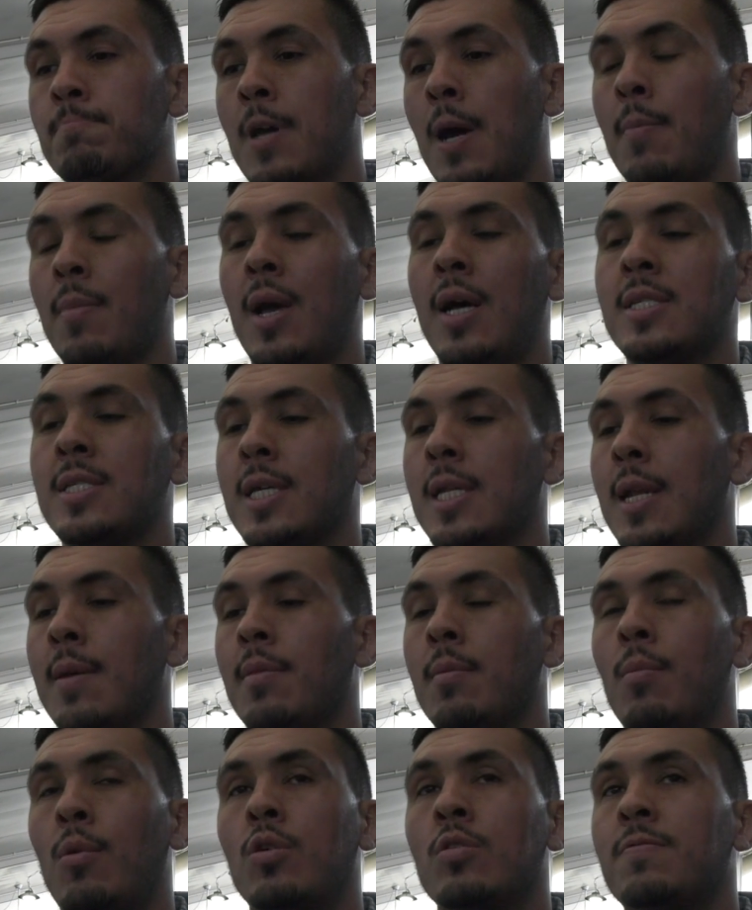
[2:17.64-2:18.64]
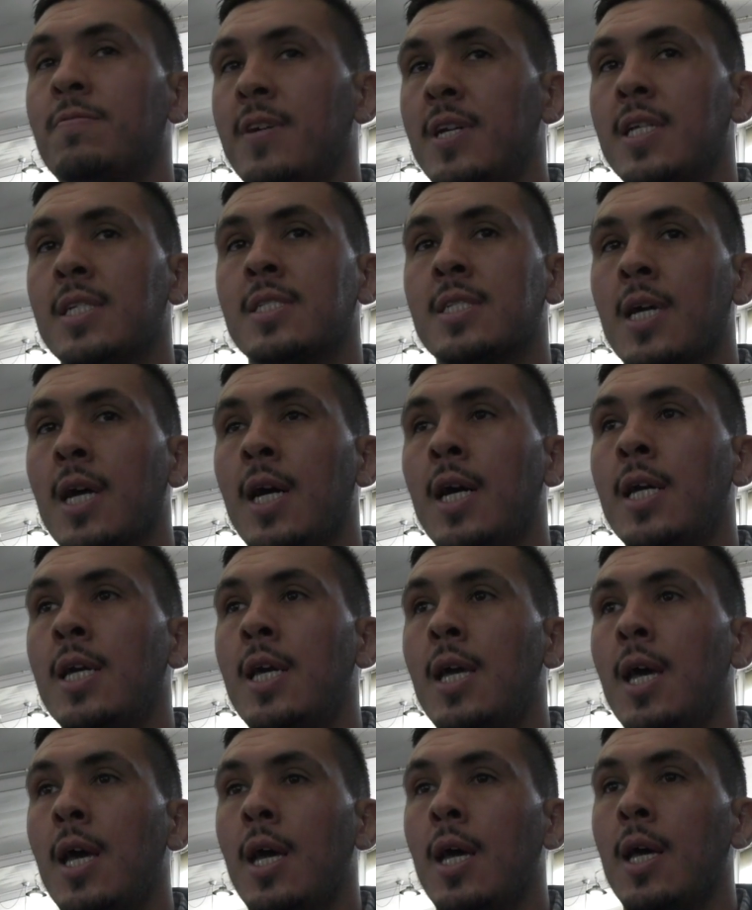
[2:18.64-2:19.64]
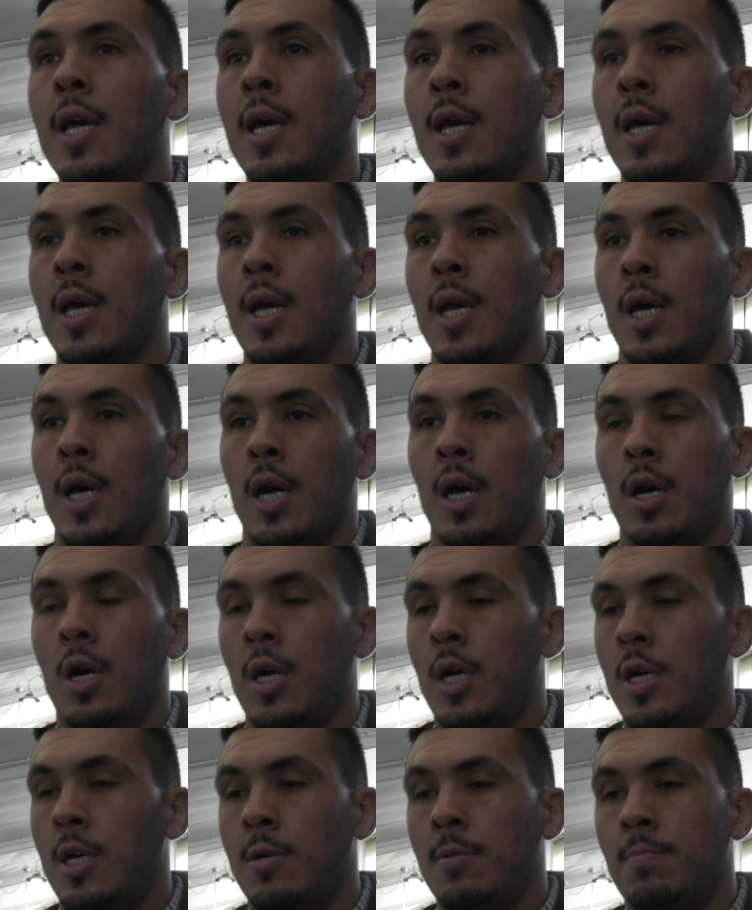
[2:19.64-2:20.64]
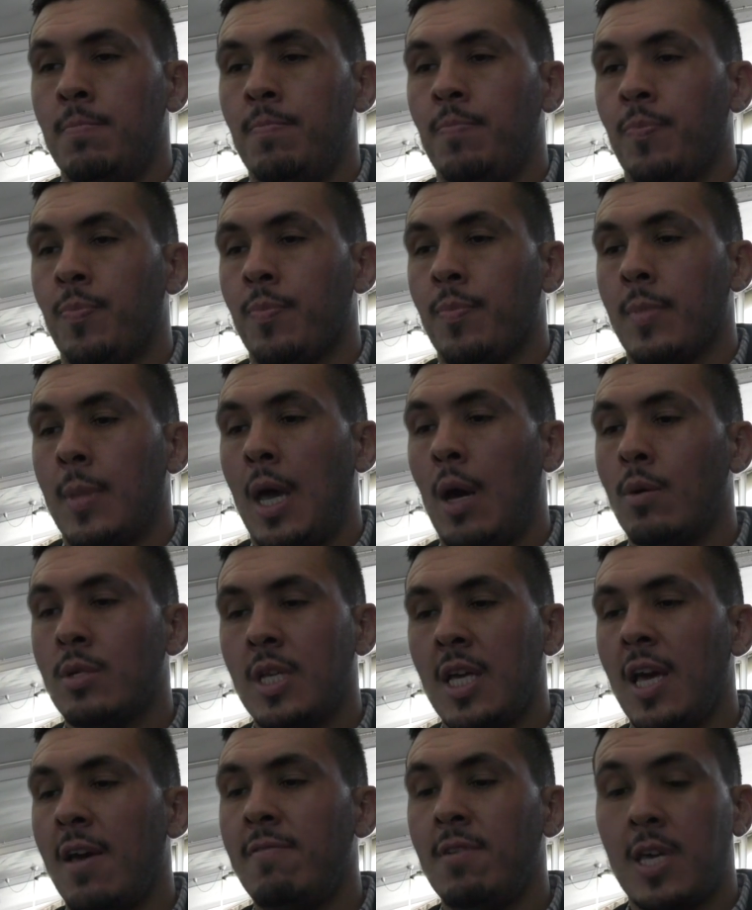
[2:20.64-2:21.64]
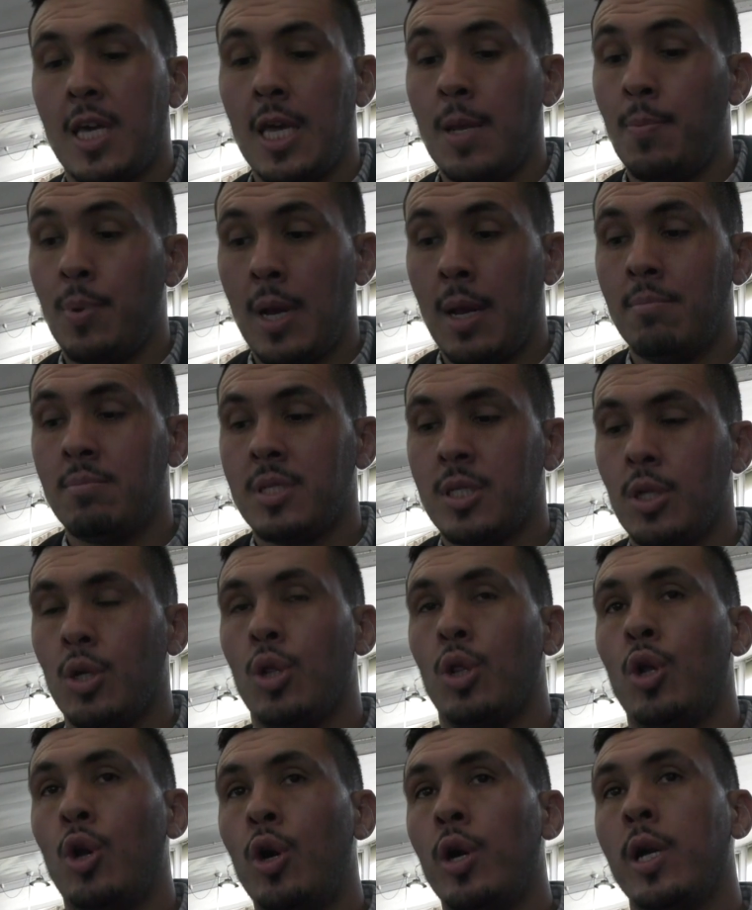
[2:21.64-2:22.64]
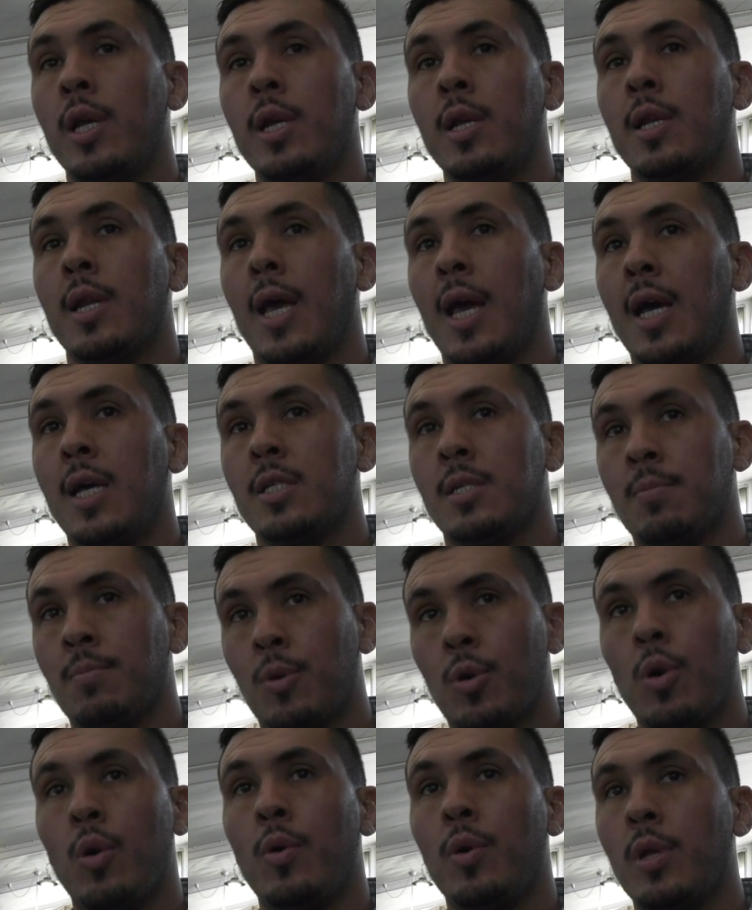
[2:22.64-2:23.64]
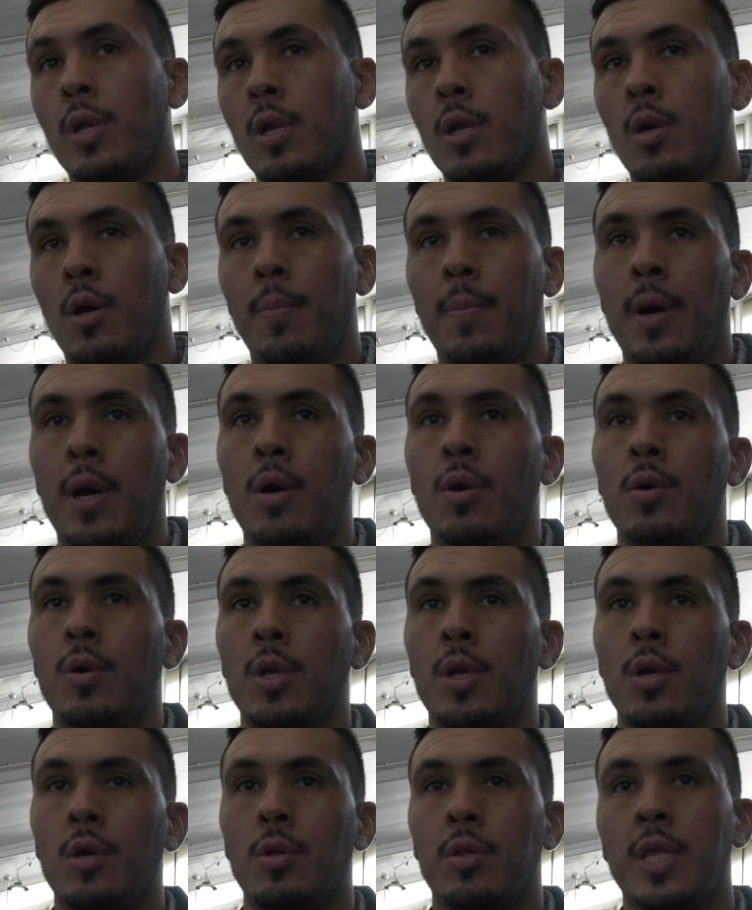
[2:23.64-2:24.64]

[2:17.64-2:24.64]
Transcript: I'm not saying I'm the most fittest guy. I was a heavy kid, but I'm still learning as I'm growing, you know, about, you know,